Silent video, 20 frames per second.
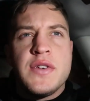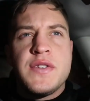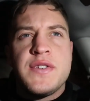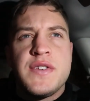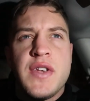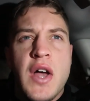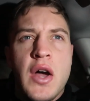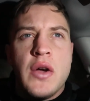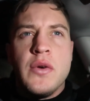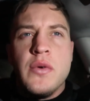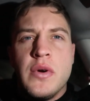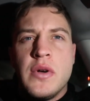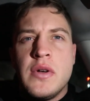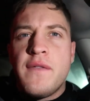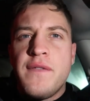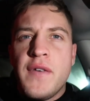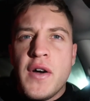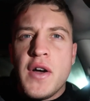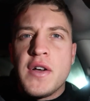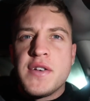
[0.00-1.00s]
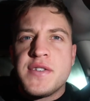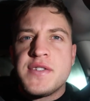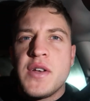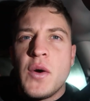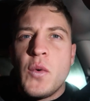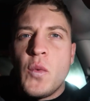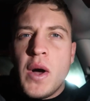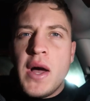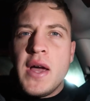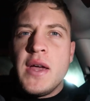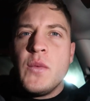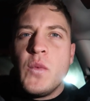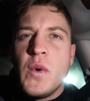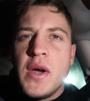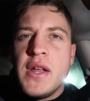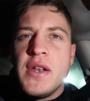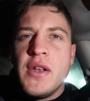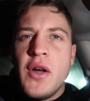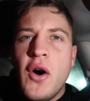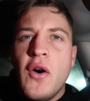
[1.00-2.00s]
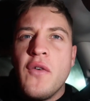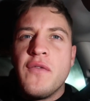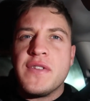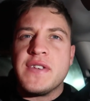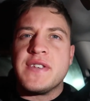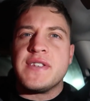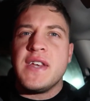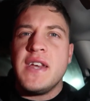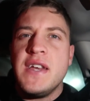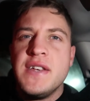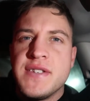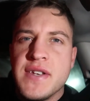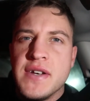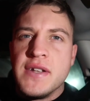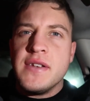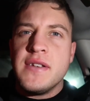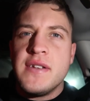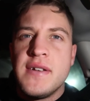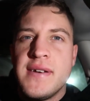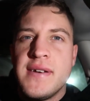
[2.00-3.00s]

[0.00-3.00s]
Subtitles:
So, first away win of the season.